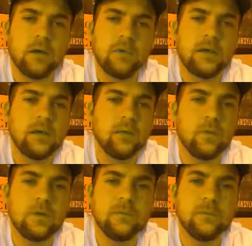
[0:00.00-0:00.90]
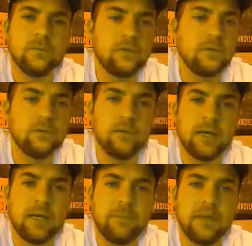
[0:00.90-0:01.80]
Okay, welcome to
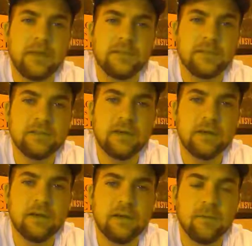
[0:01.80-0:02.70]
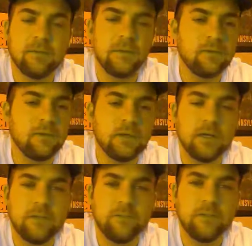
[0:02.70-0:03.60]
myhappyassets.com little
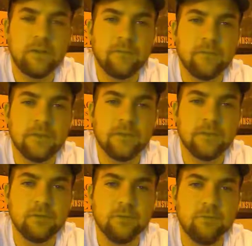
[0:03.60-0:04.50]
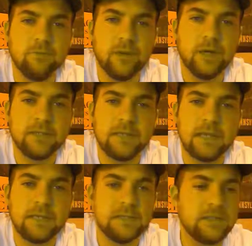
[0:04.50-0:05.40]
informational
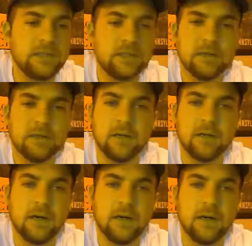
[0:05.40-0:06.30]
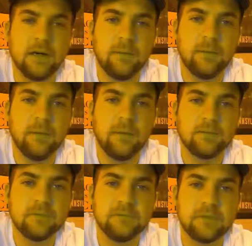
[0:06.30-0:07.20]
broadcast here about
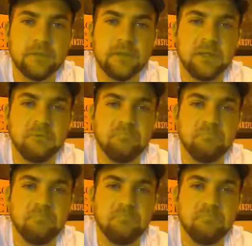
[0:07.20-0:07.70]
some of the